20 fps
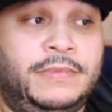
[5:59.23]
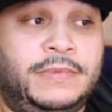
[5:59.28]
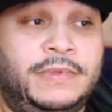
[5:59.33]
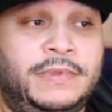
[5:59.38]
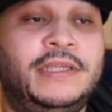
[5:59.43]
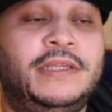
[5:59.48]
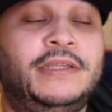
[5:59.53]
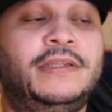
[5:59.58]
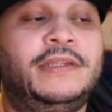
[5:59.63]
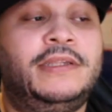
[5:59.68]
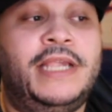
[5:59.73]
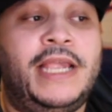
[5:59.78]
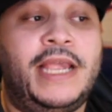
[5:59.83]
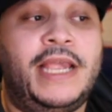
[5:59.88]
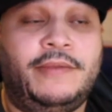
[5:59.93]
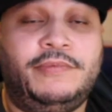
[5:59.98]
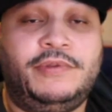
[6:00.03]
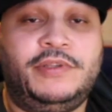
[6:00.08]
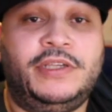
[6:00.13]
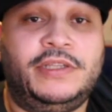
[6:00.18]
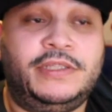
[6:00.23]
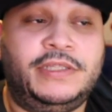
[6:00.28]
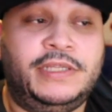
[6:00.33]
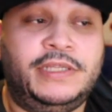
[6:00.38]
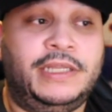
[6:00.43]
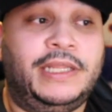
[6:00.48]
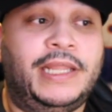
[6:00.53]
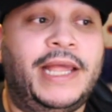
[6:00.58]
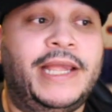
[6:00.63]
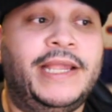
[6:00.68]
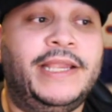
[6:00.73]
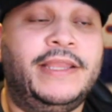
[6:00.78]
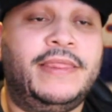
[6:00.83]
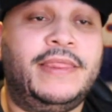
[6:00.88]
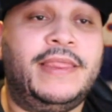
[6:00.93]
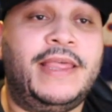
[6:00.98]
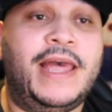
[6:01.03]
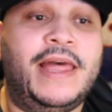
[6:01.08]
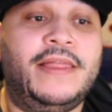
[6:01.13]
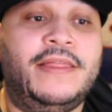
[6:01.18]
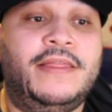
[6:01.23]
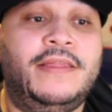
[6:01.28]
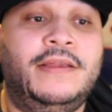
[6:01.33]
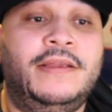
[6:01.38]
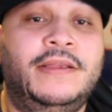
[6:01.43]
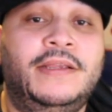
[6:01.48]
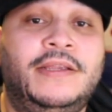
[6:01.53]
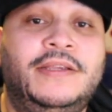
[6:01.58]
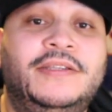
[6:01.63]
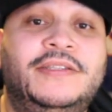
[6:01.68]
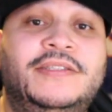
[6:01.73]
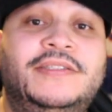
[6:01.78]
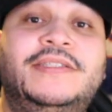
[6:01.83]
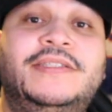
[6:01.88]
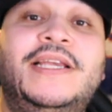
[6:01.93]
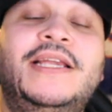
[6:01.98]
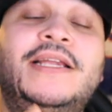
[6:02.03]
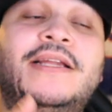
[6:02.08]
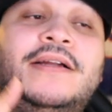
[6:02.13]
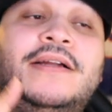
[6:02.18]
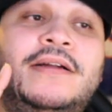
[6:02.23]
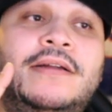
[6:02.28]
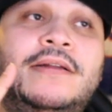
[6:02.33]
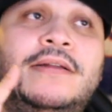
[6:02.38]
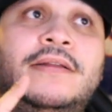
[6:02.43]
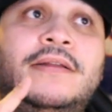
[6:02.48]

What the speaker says: it came to light that Sega